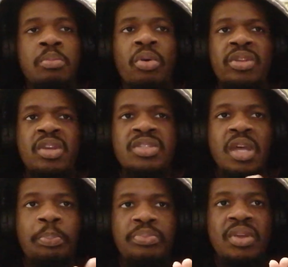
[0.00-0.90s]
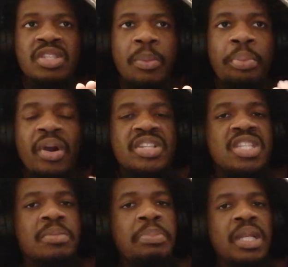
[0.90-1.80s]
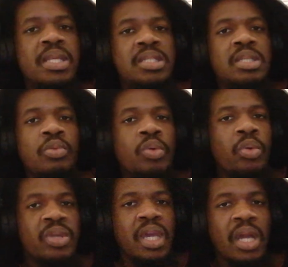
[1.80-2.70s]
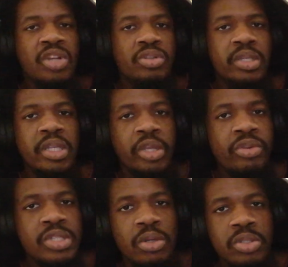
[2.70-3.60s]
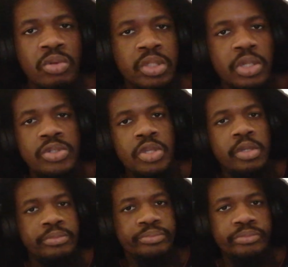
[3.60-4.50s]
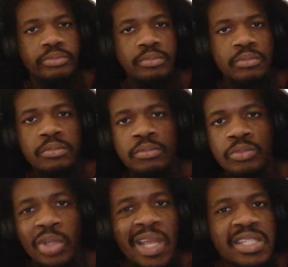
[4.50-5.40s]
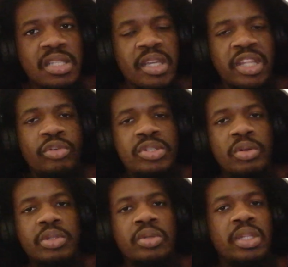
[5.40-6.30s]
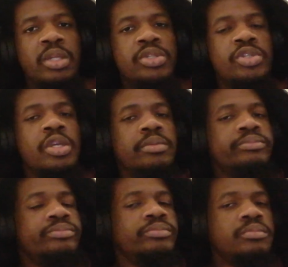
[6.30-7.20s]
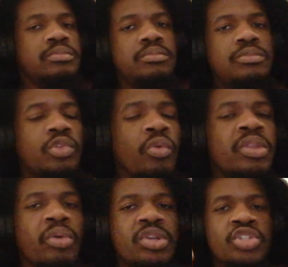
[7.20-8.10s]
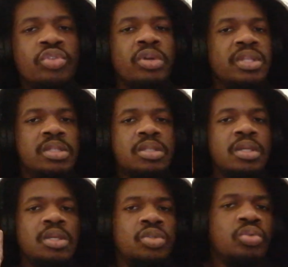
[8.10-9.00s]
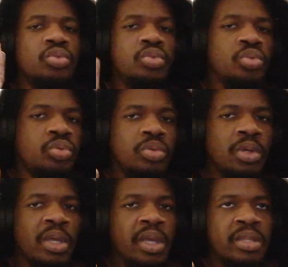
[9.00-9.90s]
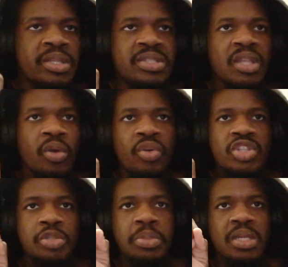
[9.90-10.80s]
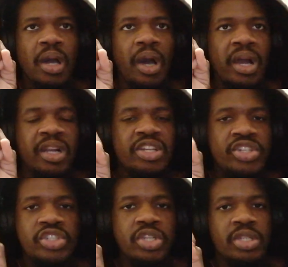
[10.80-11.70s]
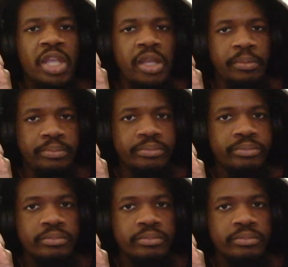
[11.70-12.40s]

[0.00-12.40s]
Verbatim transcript: But there's a there's a possibility where we can actually get a result out of this game. We can still get a result out of this game. Whether we drew it 2-2, this is not going to be a clean sheet game.